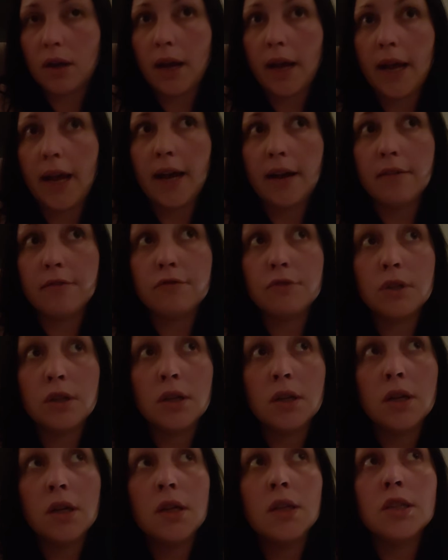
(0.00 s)
I have
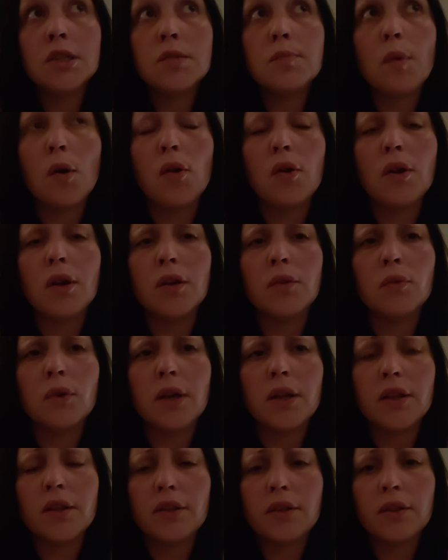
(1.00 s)
spoken
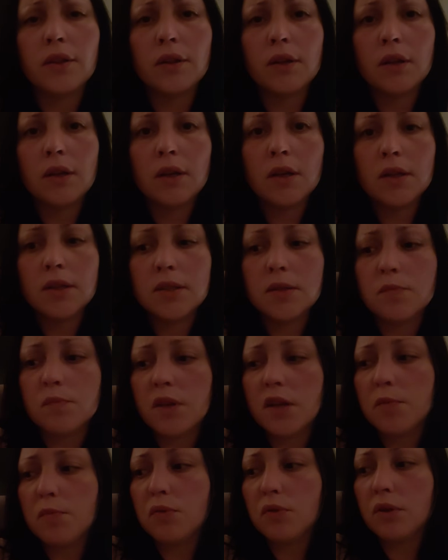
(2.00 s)
with some
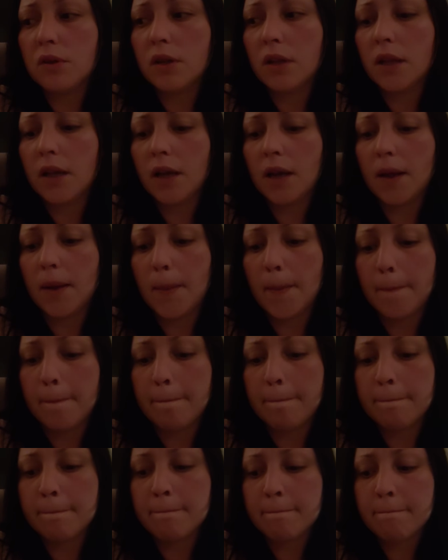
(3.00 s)
people
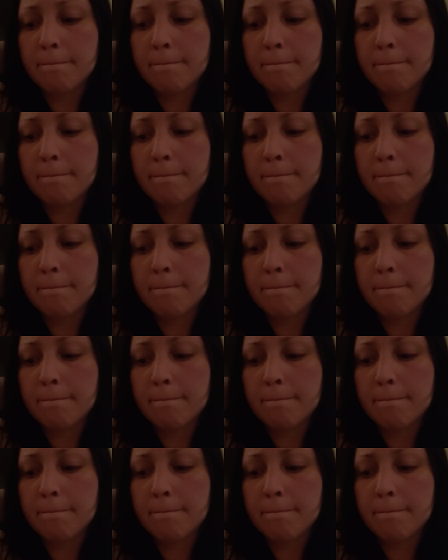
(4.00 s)
um,